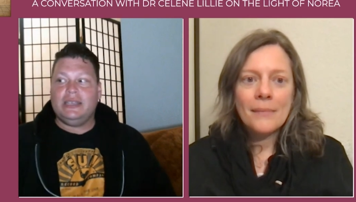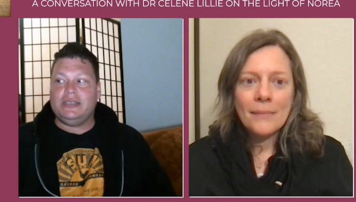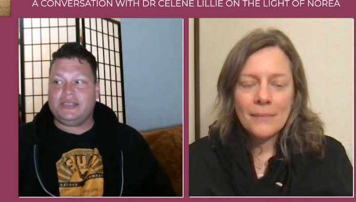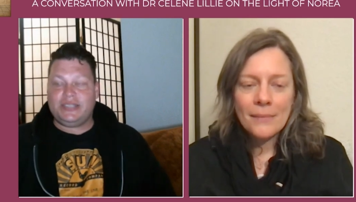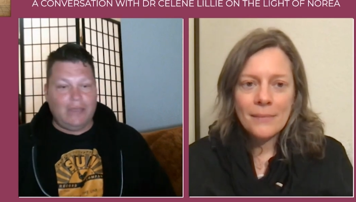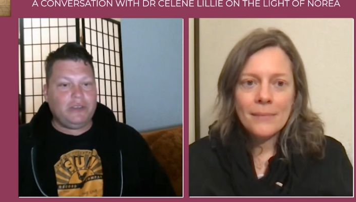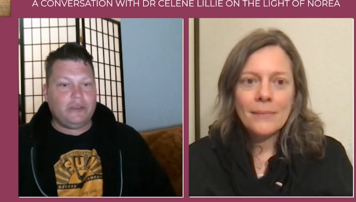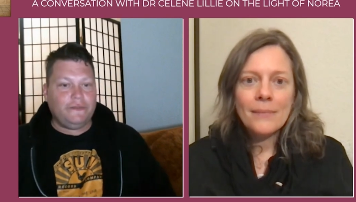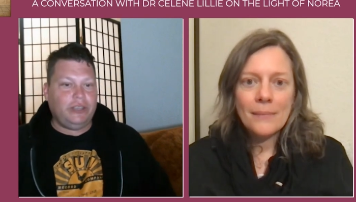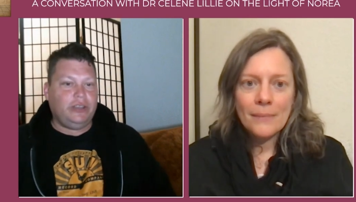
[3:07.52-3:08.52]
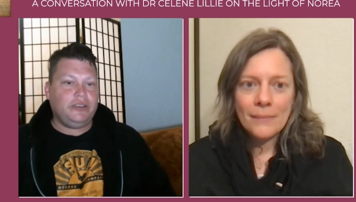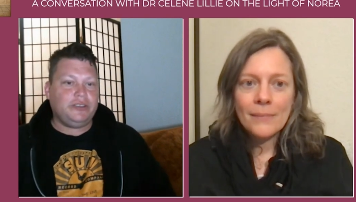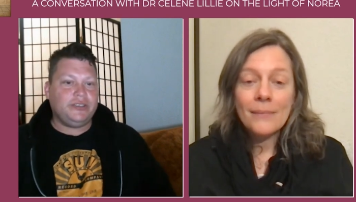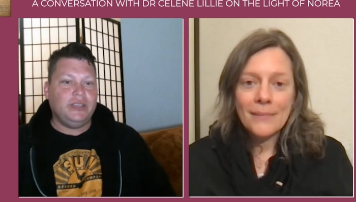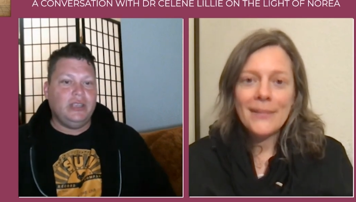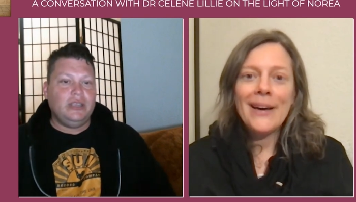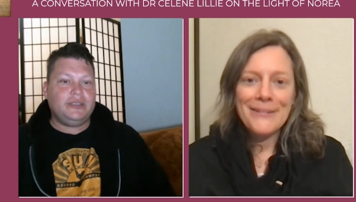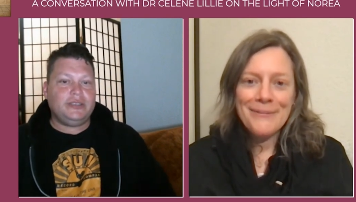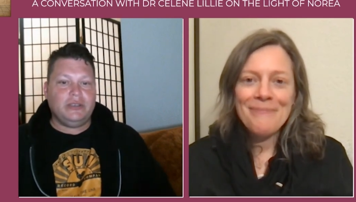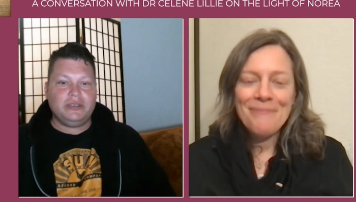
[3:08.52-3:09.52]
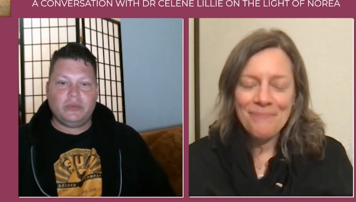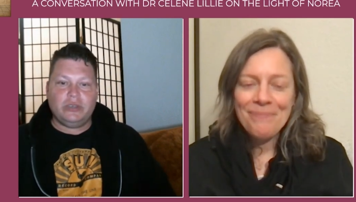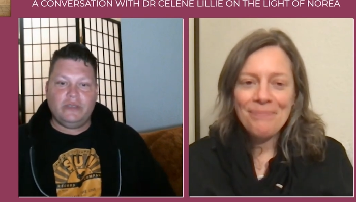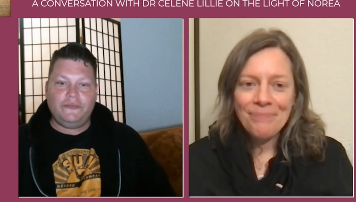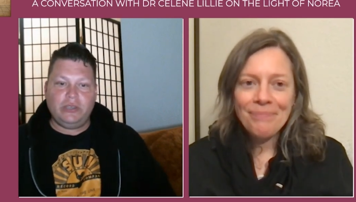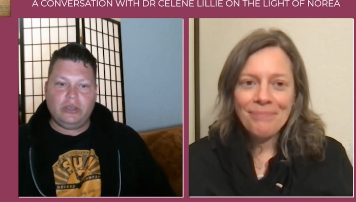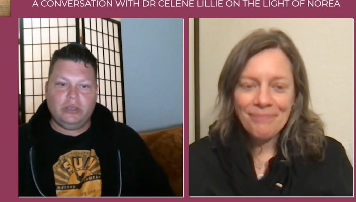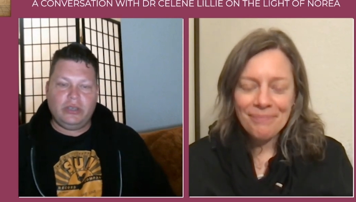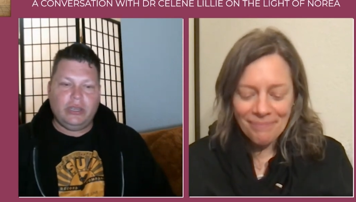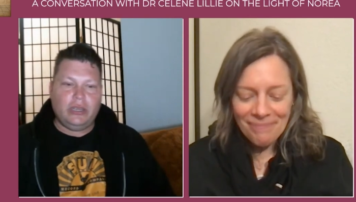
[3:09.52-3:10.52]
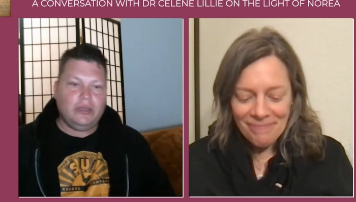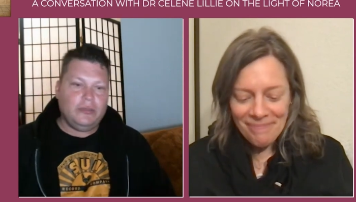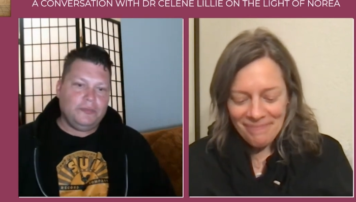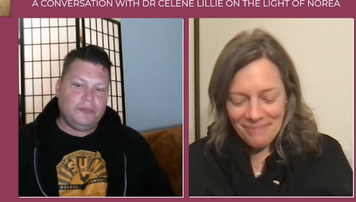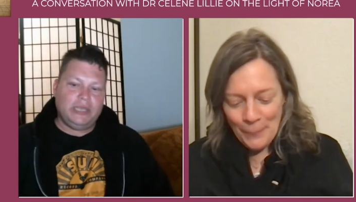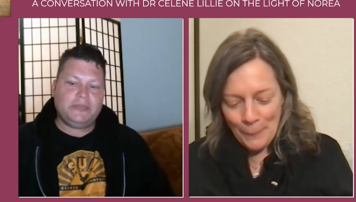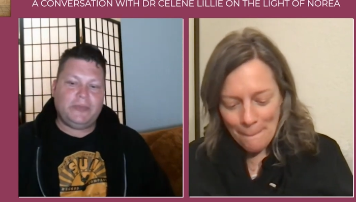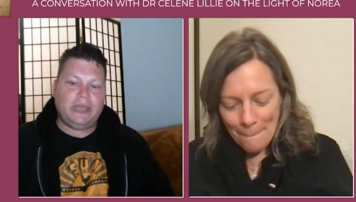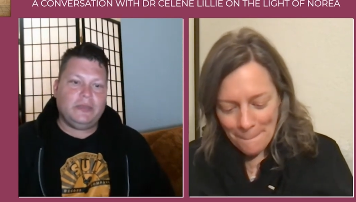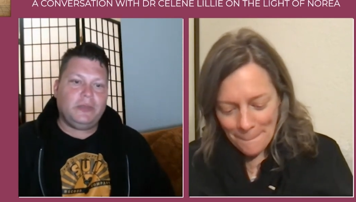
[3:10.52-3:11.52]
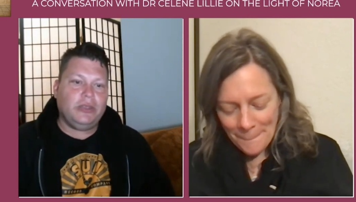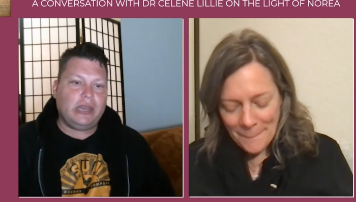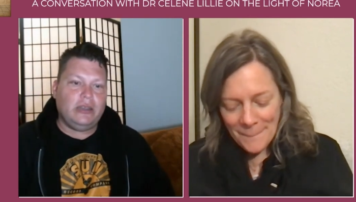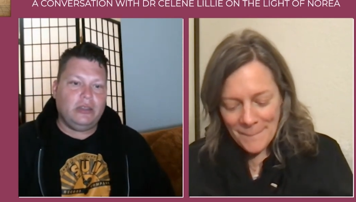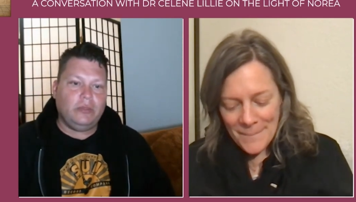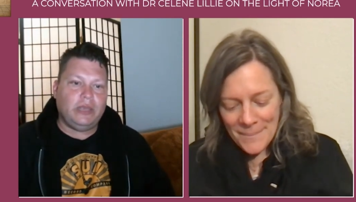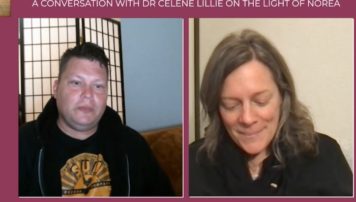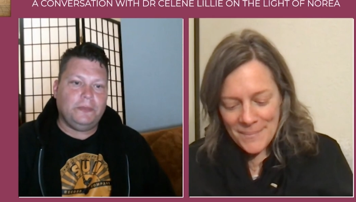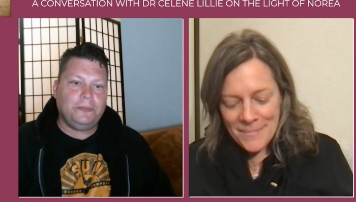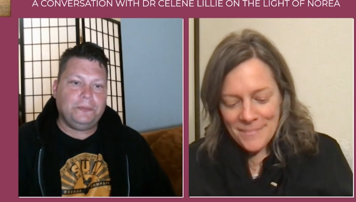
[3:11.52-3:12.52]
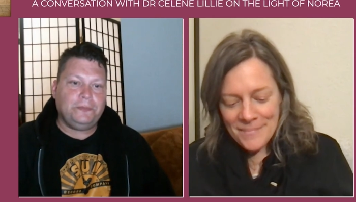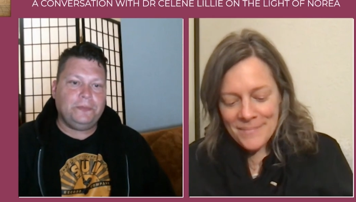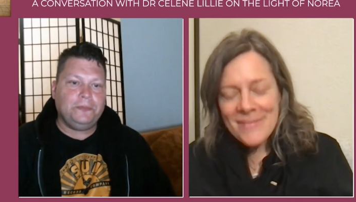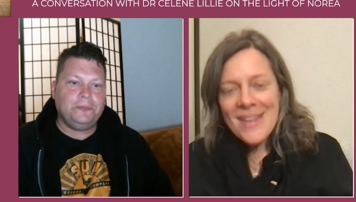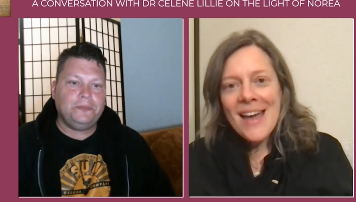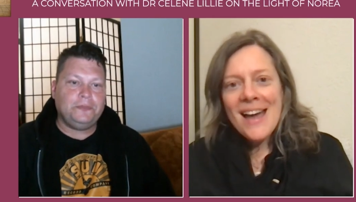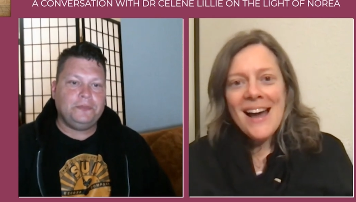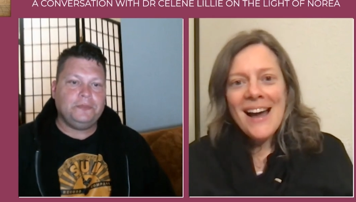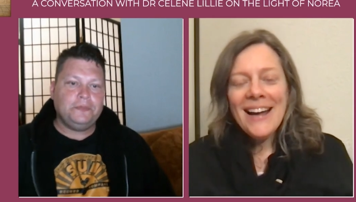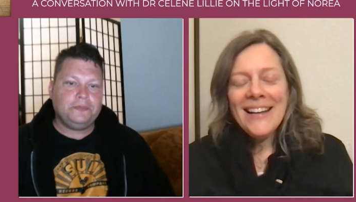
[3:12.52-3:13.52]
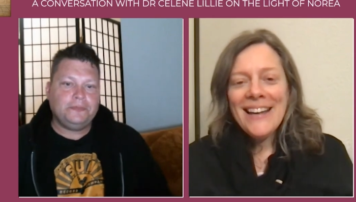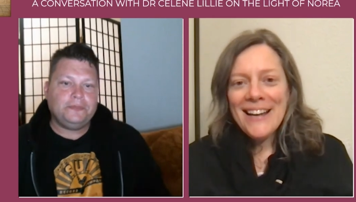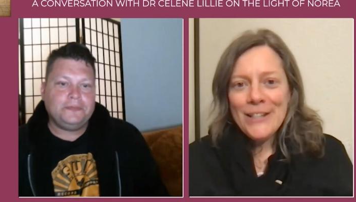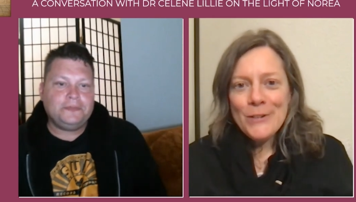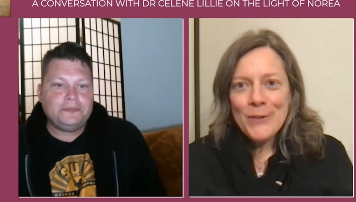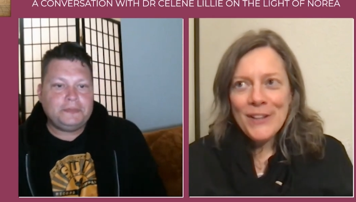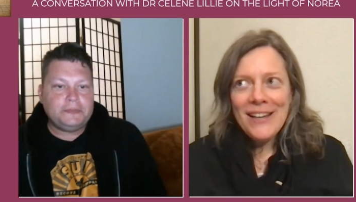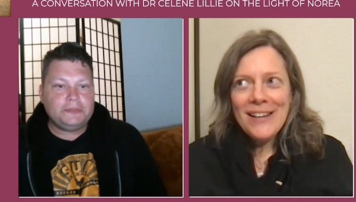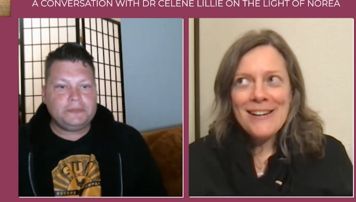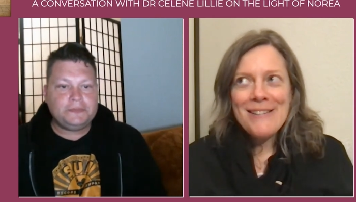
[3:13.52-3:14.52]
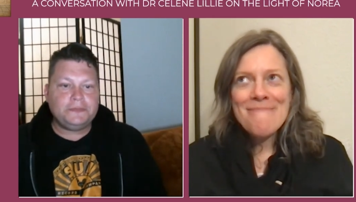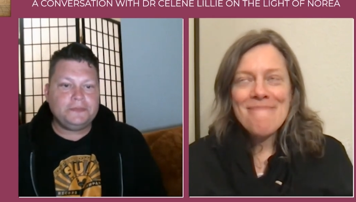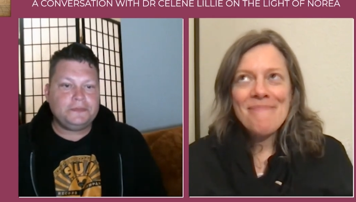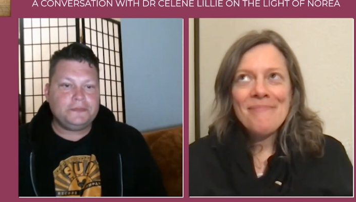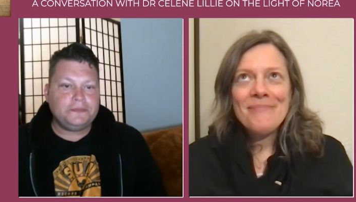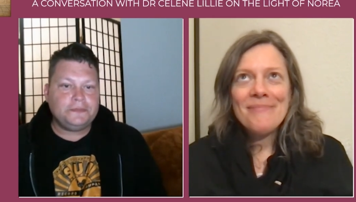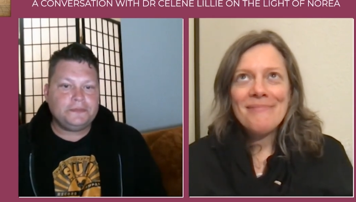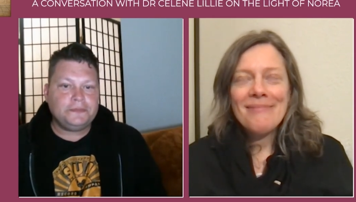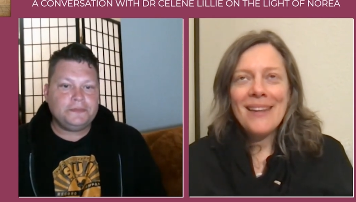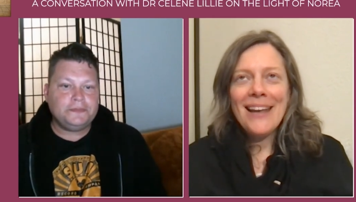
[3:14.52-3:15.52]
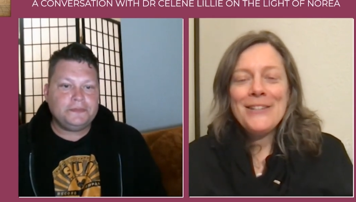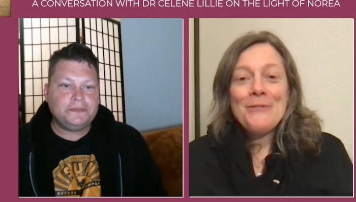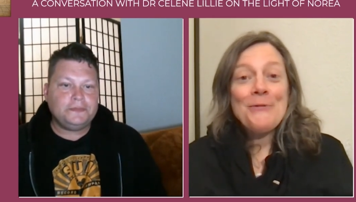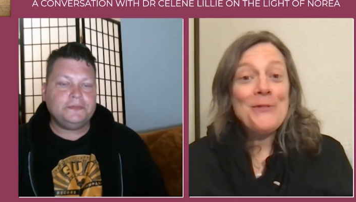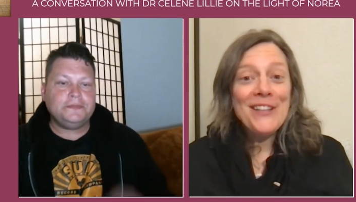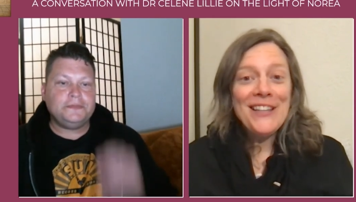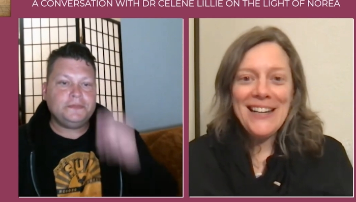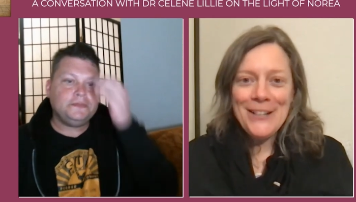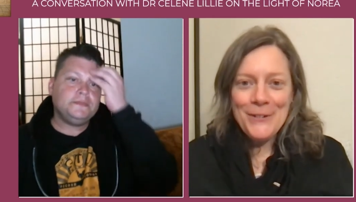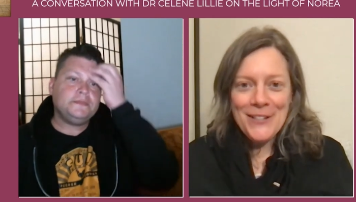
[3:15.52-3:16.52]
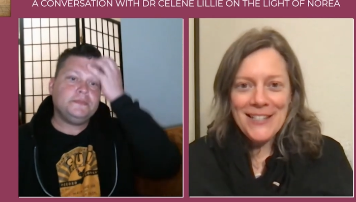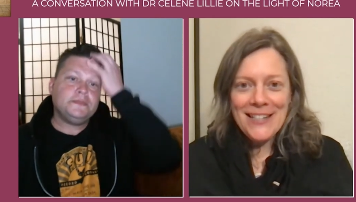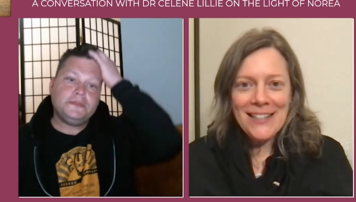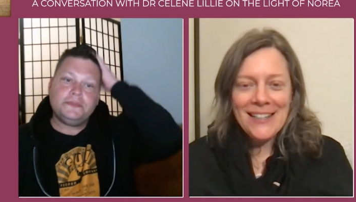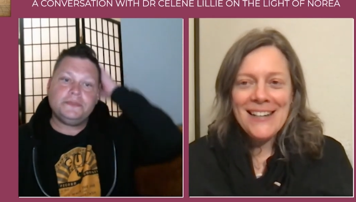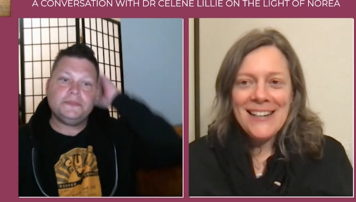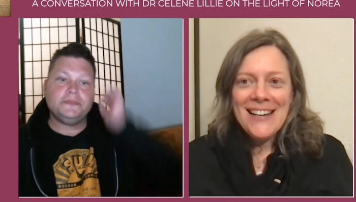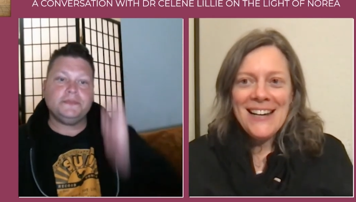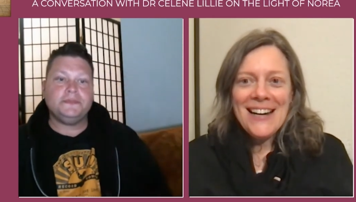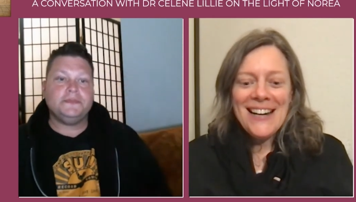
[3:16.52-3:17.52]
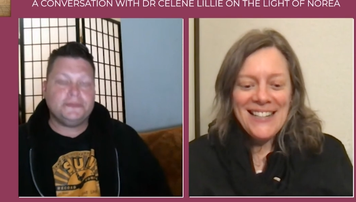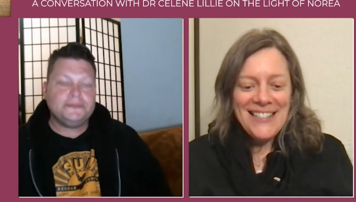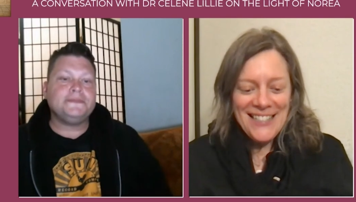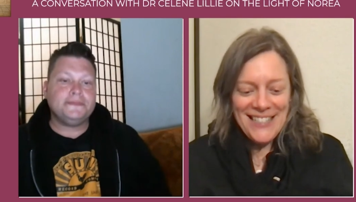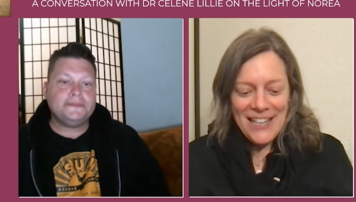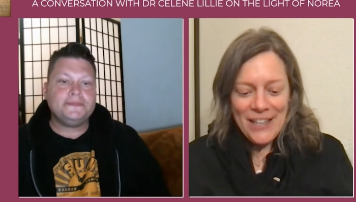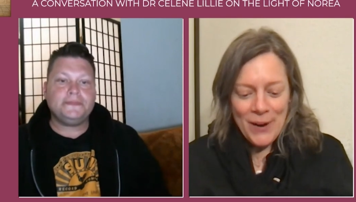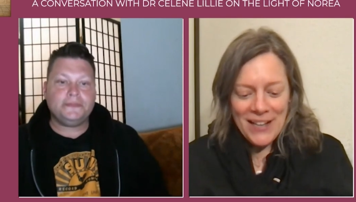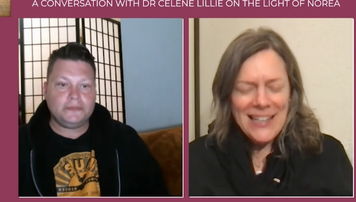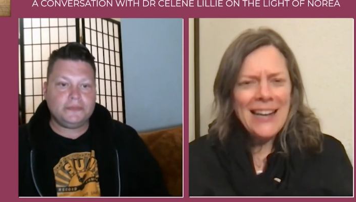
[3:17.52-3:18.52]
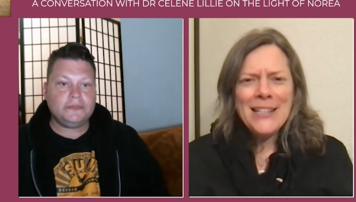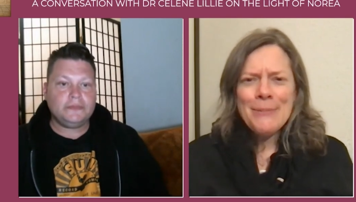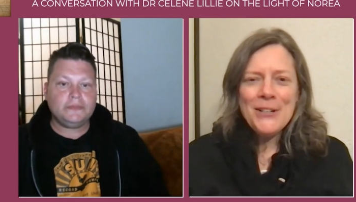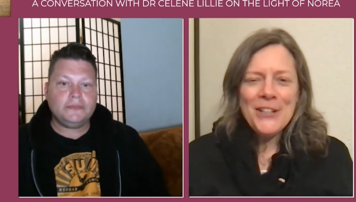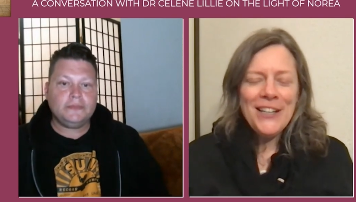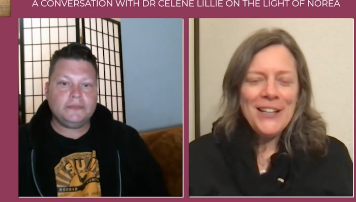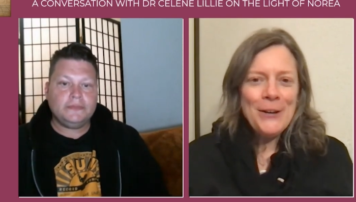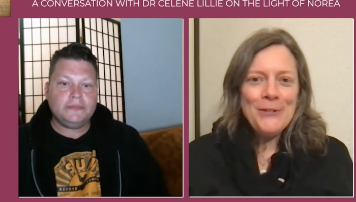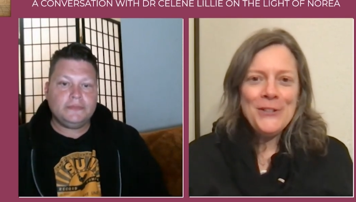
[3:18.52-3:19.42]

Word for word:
Speaker 1: savior figures. So I was wondering if you could um, expand upon that a little bit.
Speaker 2: Yeah, it's really... Um... It's really interesting uh, to see the ways, and especially, you know,